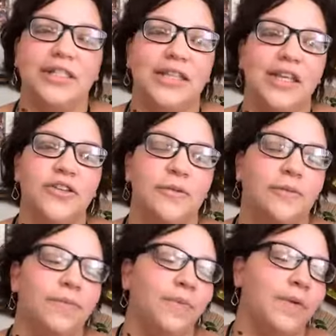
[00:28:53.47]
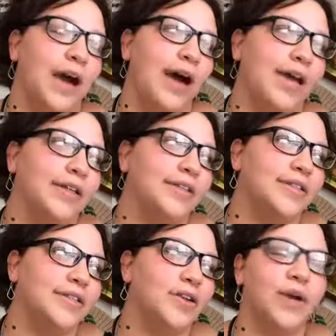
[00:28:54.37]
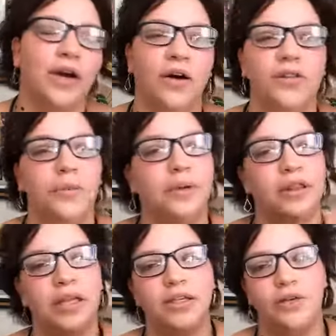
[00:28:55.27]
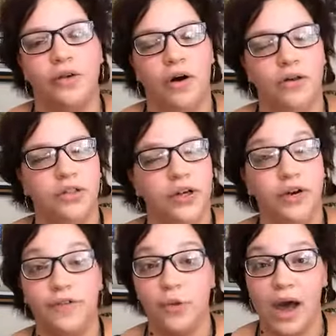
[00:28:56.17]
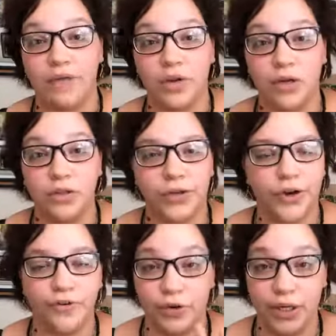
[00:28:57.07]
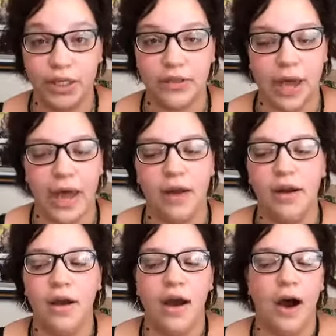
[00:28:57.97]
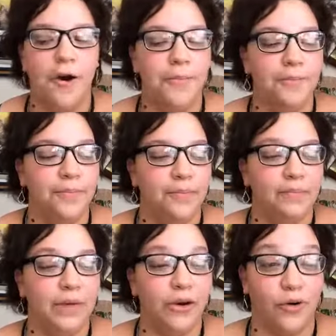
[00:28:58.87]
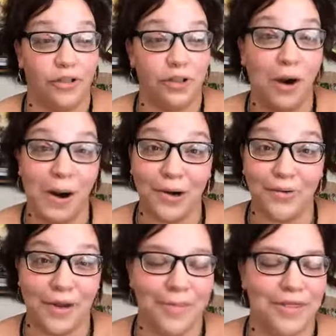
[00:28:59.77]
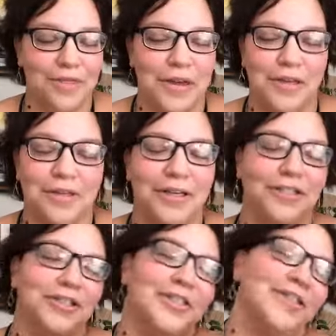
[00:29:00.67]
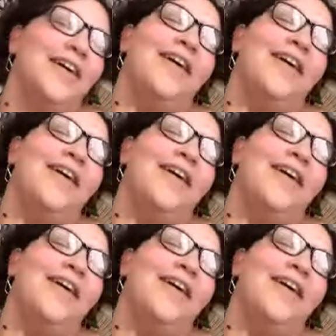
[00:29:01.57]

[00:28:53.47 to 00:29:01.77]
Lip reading: these are guides. You can also put things on your altar if you have an altar, if you're into that, in order to honor them and things. And it just,